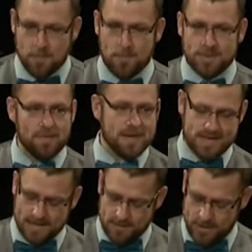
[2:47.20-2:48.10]
But then they
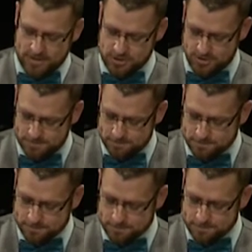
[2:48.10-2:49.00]
take the picture.
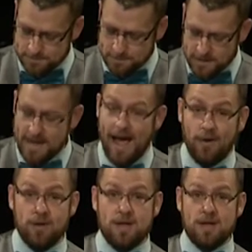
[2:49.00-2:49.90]
Now,
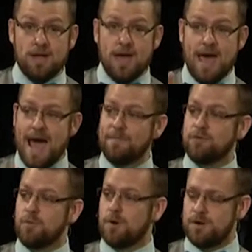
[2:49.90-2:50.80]

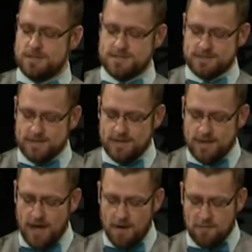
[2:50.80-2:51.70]
afterwards, a